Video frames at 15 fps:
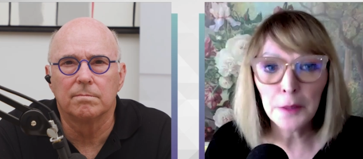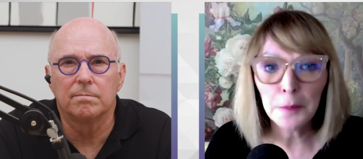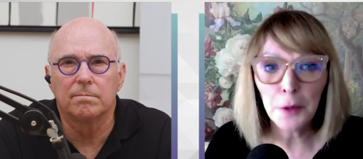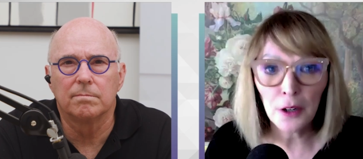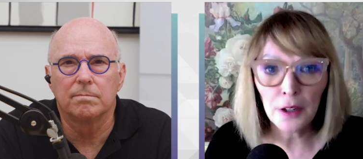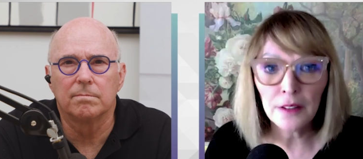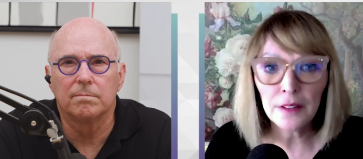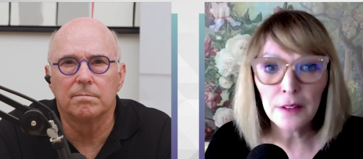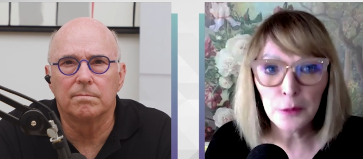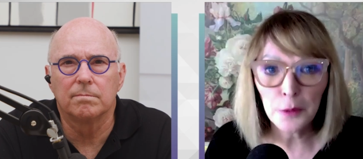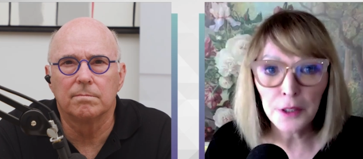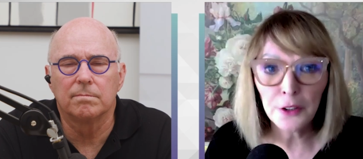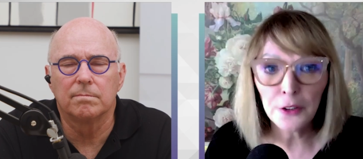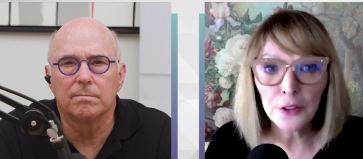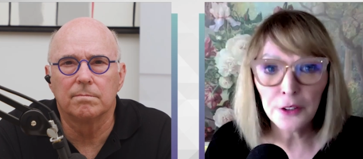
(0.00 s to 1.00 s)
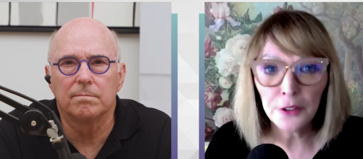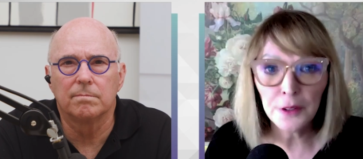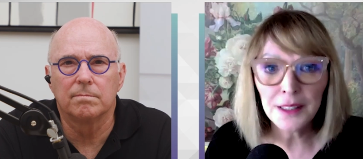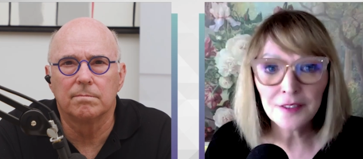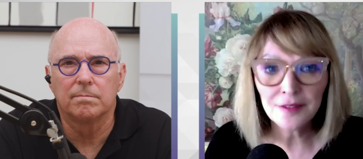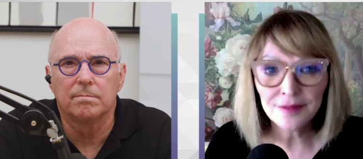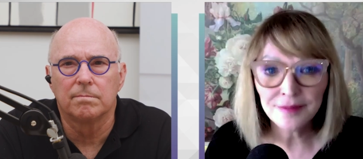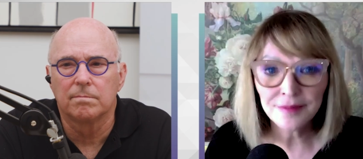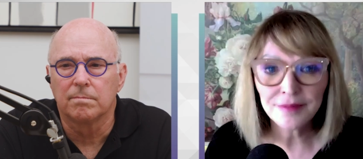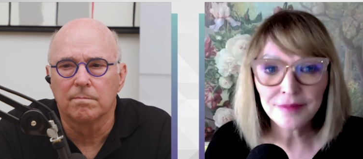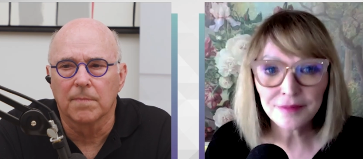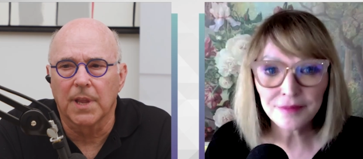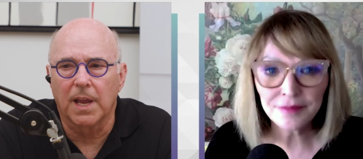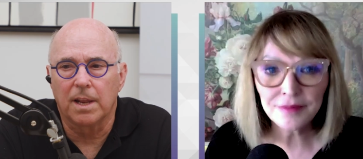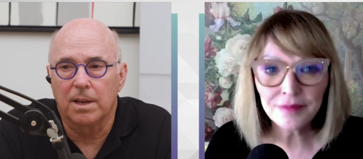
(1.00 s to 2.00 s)
Speaker 1: part of what you're doing
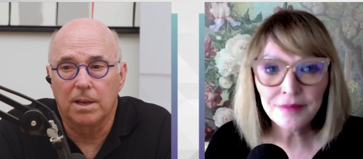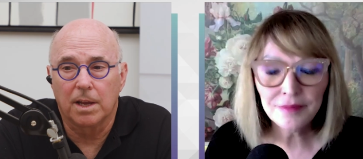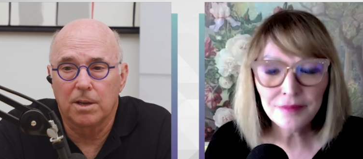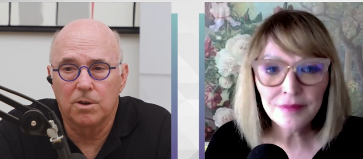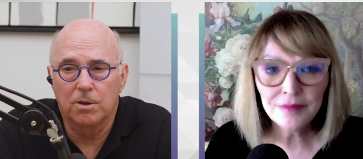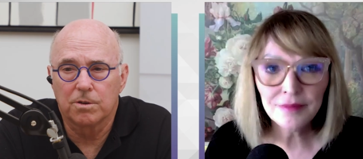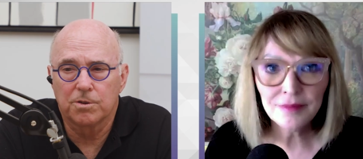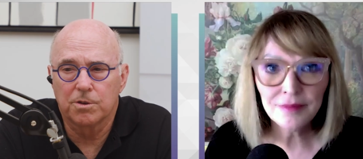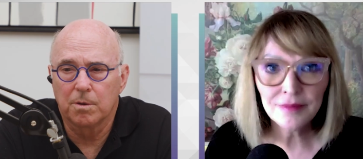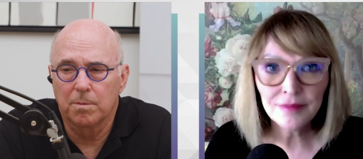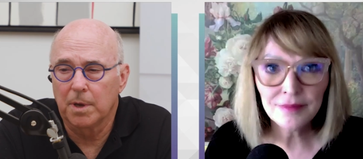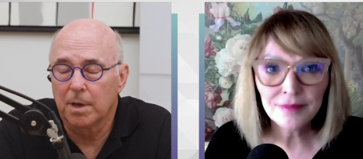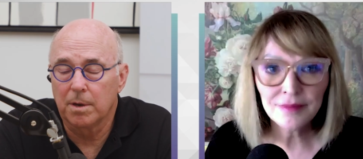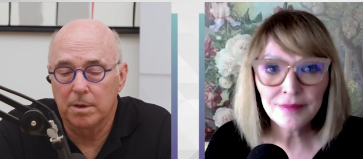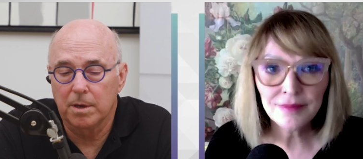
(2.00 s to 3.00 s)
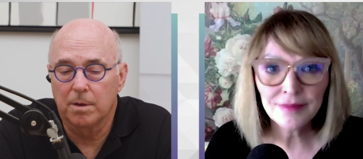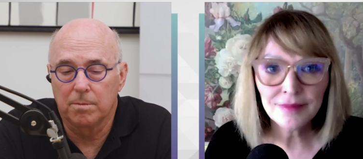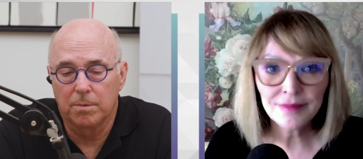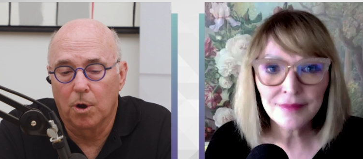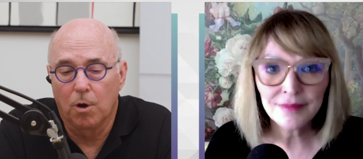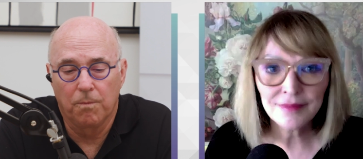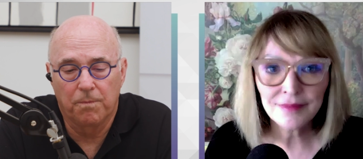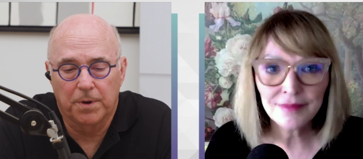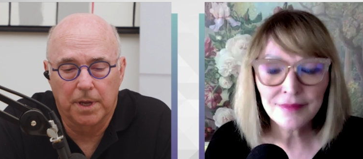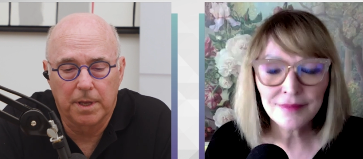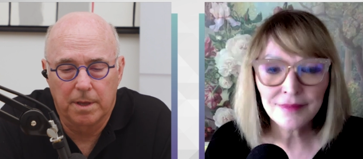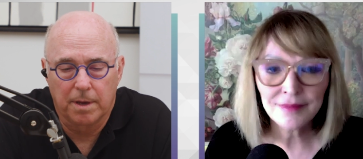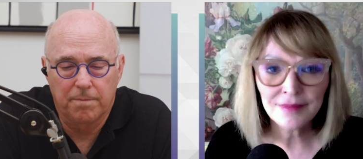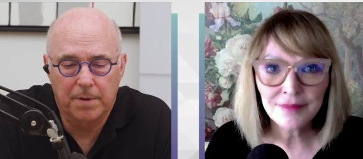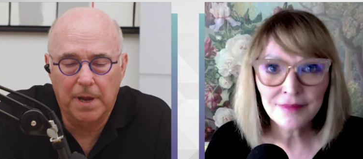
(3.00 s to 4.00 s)
Speaker 2: and and you're assuming, and hopefully
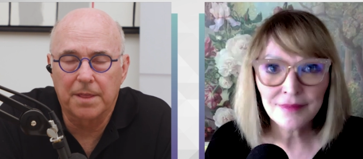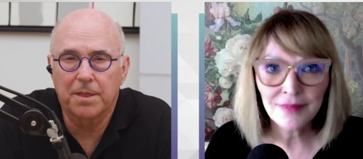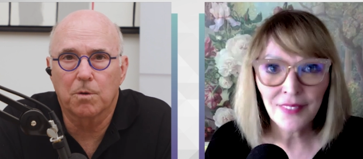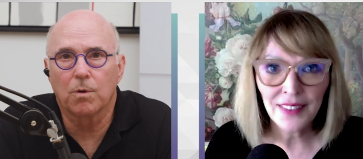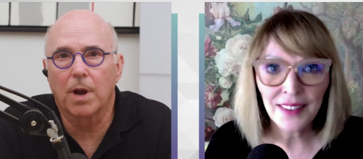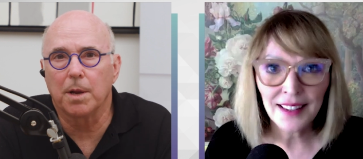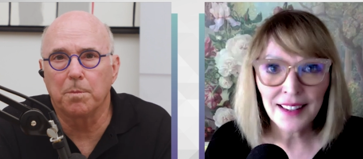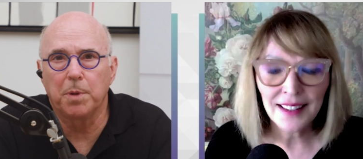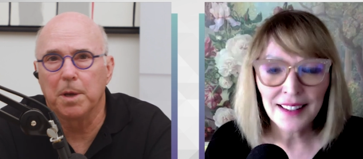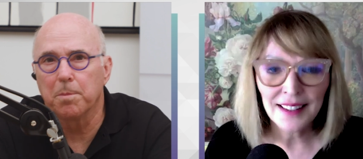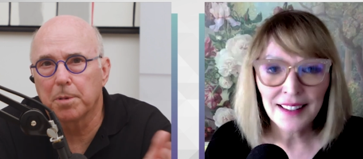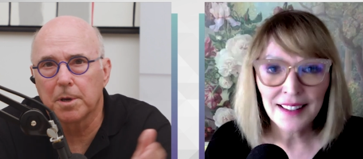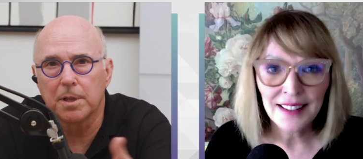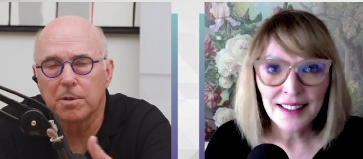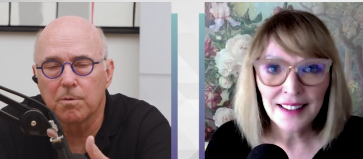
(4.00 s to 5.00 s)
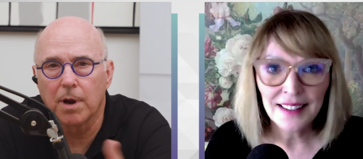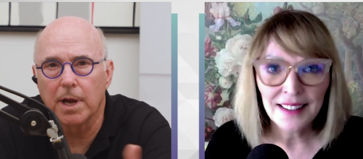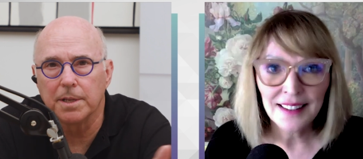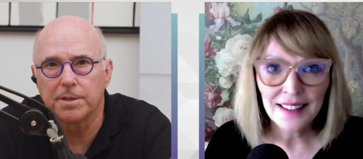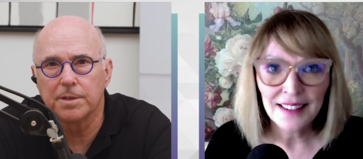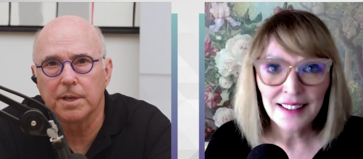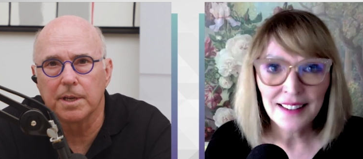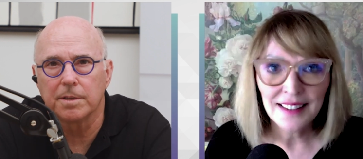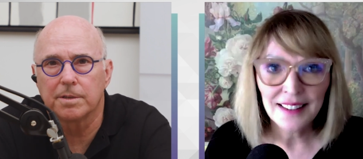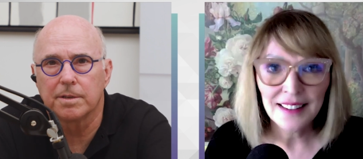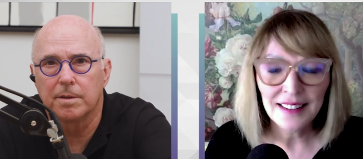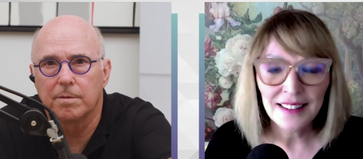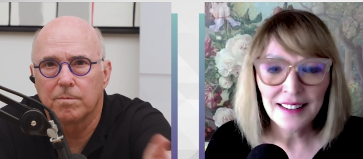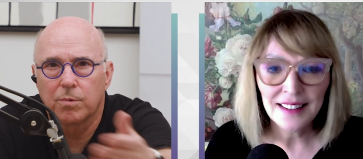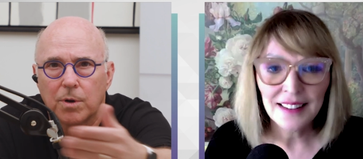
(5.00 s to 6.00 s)
they've got the right people in the right seats
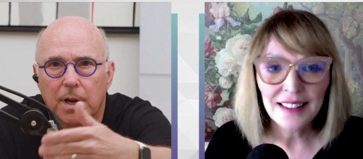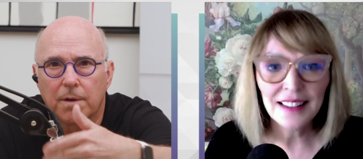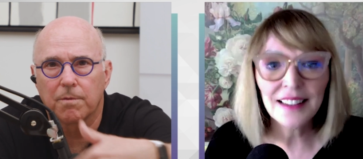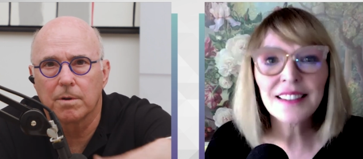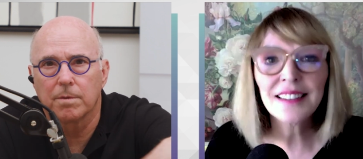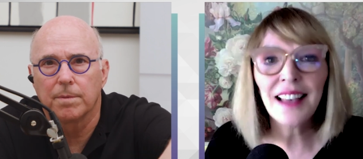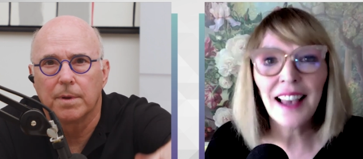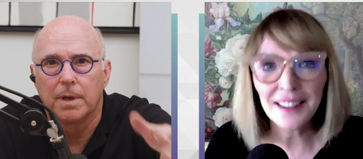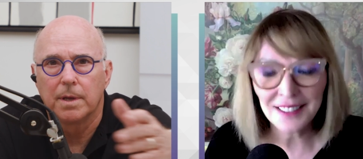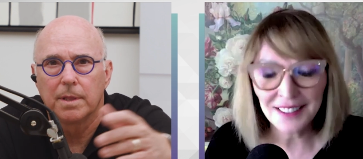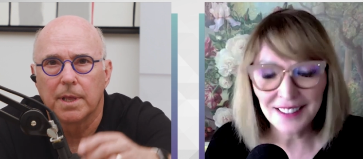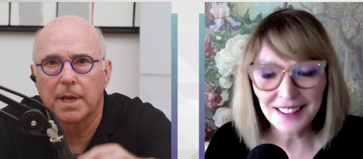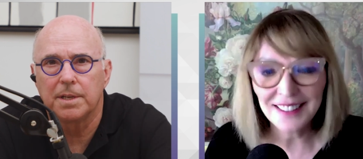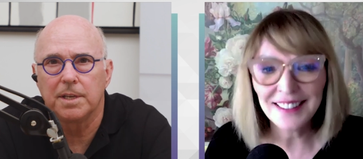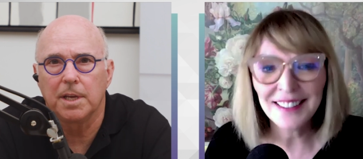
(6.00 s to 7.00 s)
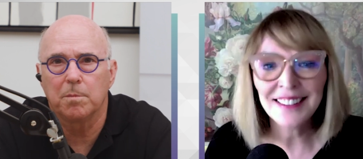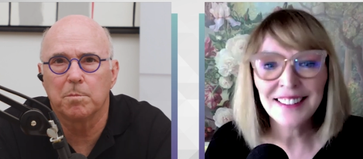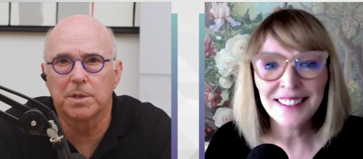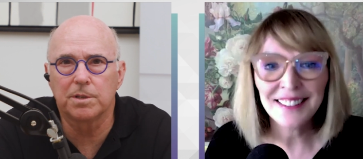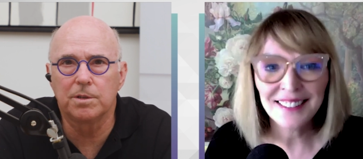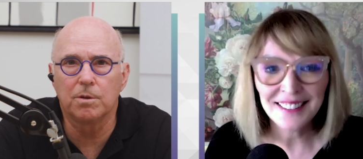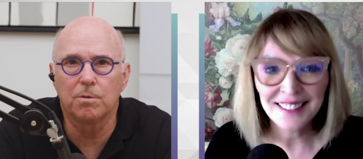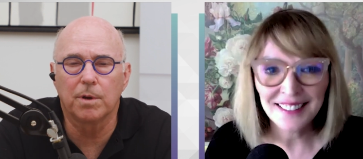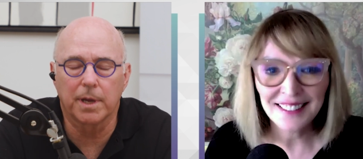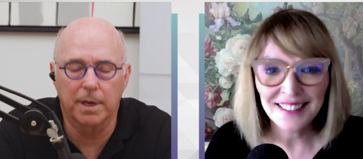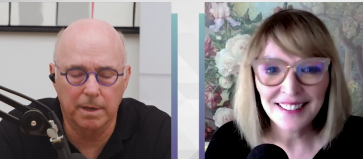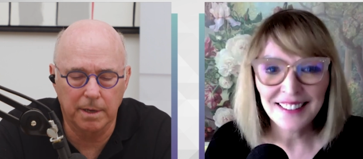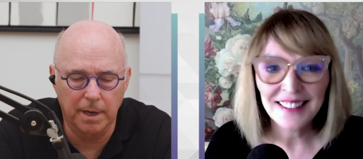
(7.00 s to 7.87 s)
and whatever exactly. that team is doing.